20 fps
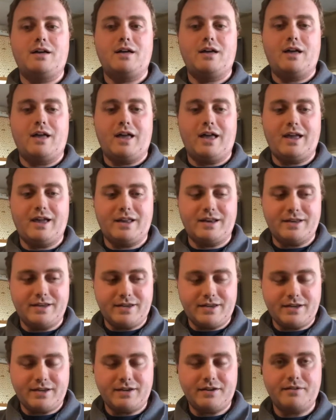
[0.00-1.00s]
and
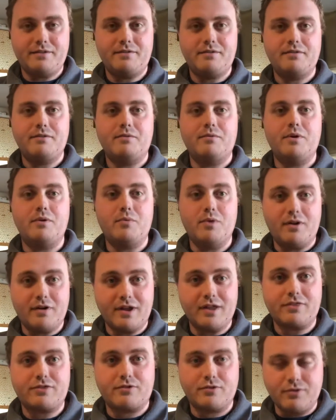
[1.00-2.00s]
we will
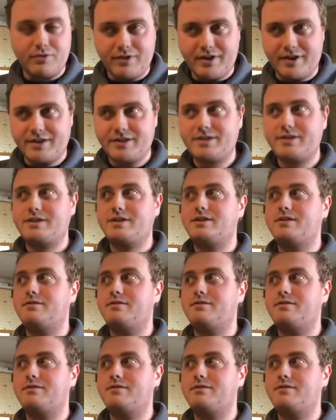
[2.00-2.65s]
get through this.